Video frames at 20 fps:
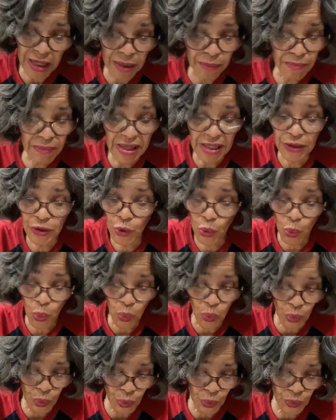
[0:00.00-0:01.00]
makes a
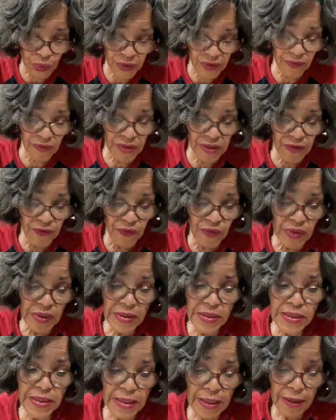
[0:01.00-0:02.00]
world of
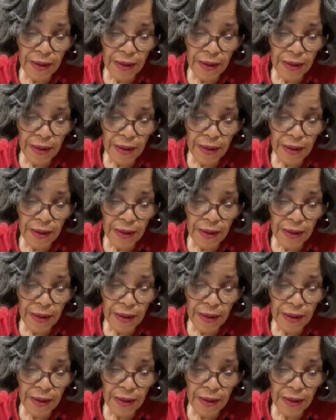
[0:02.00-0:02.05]
difference.